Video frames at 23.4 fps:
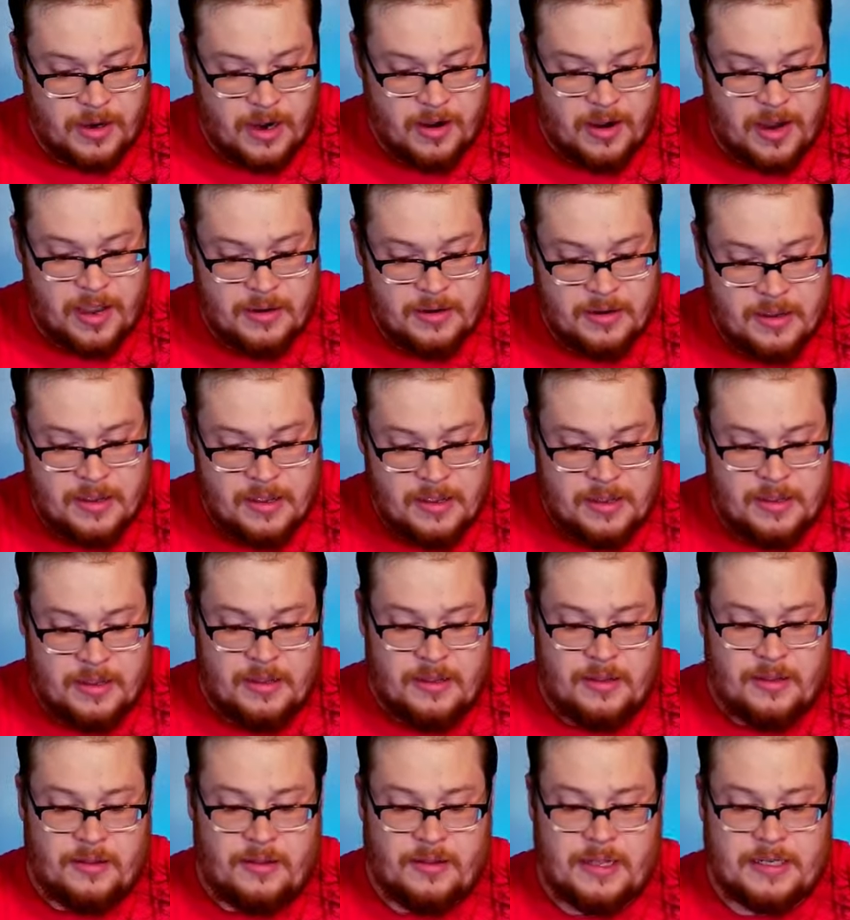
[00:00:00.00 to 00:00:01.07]
All right,
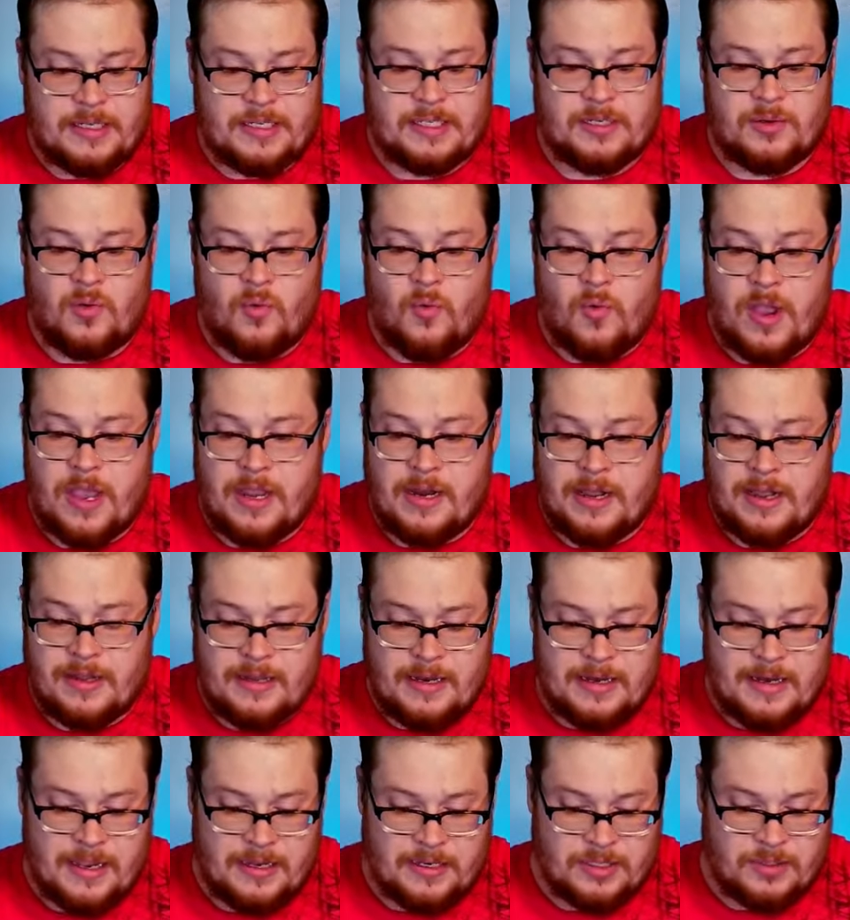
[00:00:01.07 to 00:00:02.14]
let's wait on
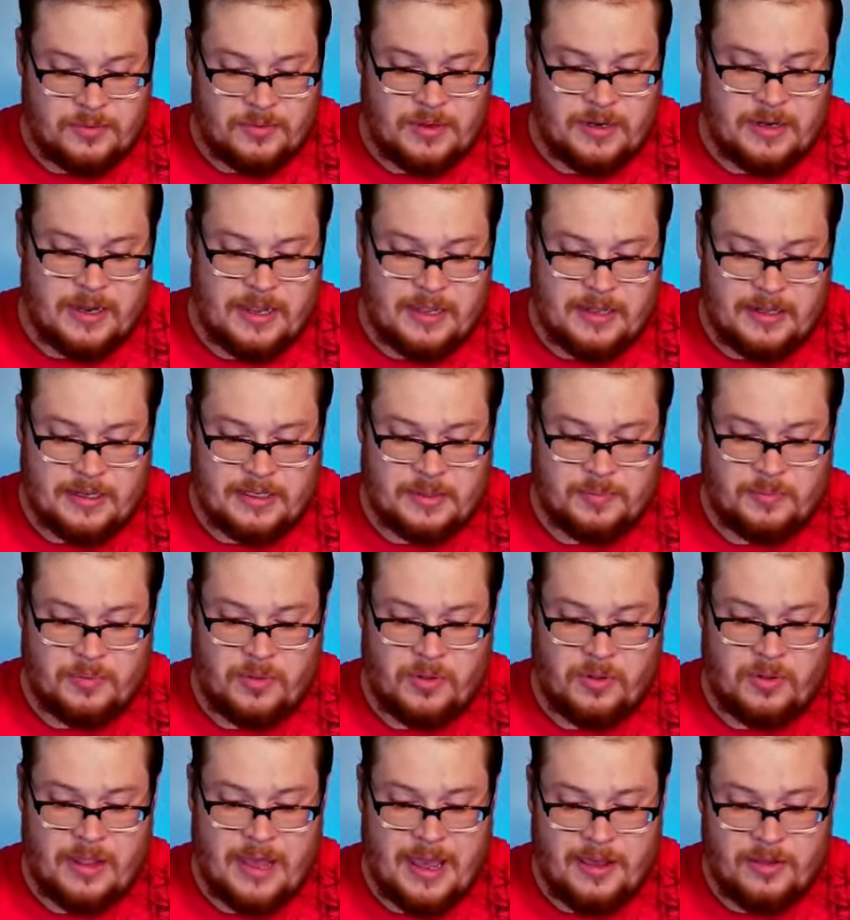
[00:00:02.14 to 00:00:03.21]
the next one and let's
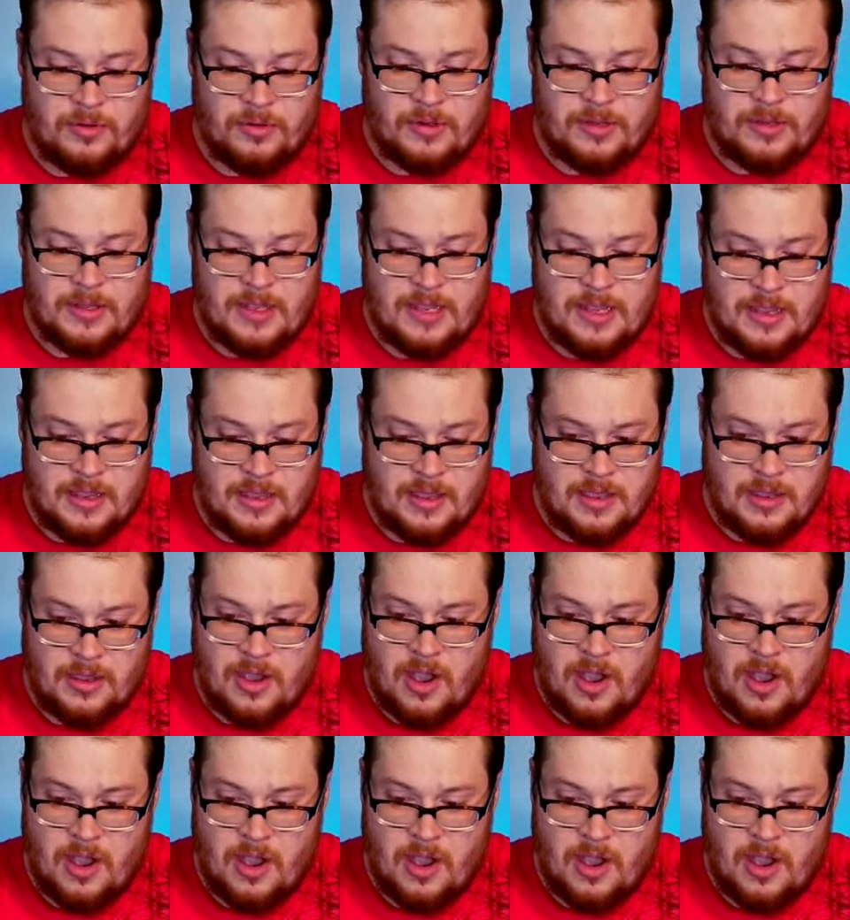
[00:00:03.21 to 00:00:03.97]
pull out the